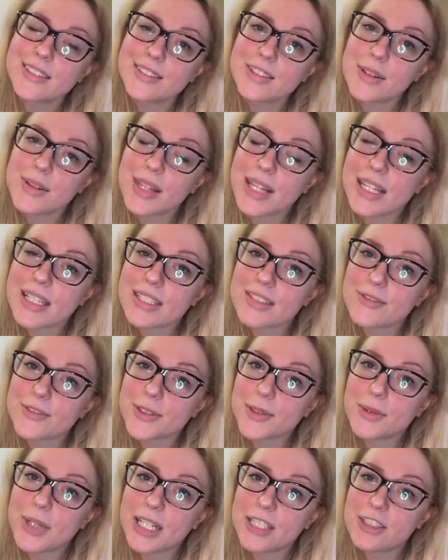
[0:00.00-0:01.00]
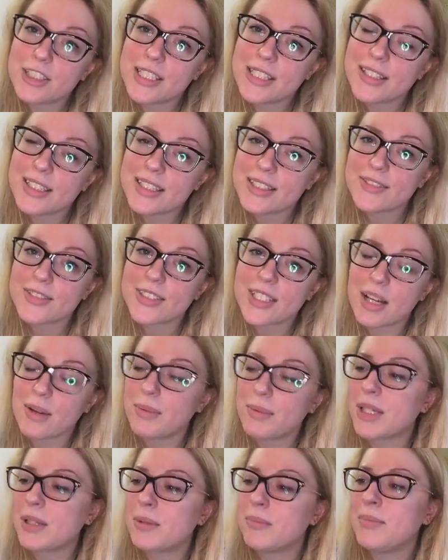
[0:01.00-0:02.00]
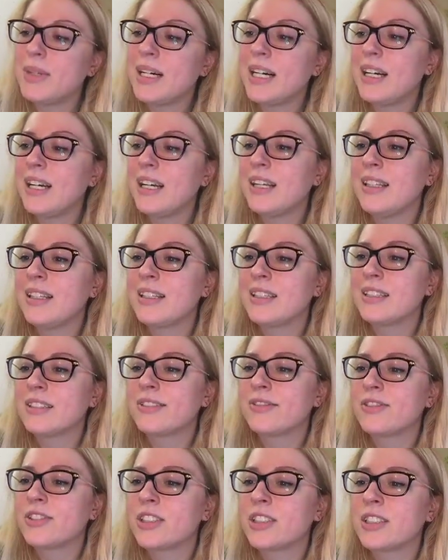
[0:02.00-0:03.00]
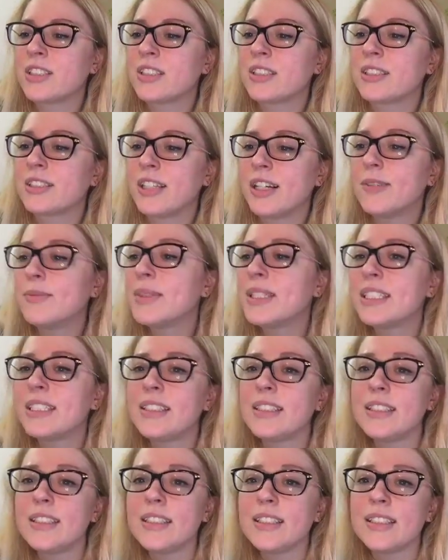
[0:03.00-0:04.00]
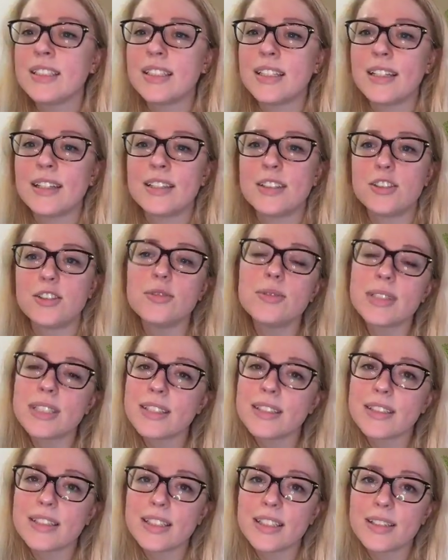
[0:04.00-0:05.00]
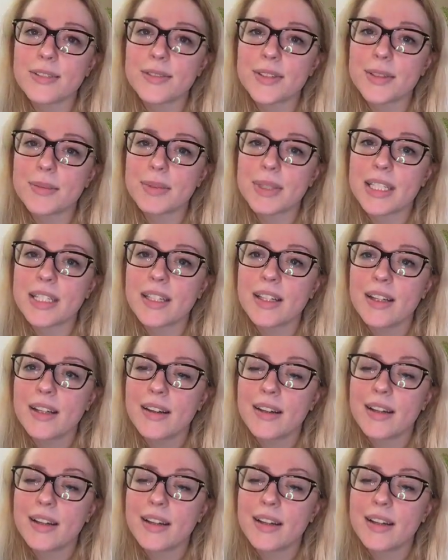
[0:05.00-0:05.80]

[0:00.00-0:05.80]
So thanks for watching. Thanks for stopping on by. Thanks for commenting and doing the thing with me.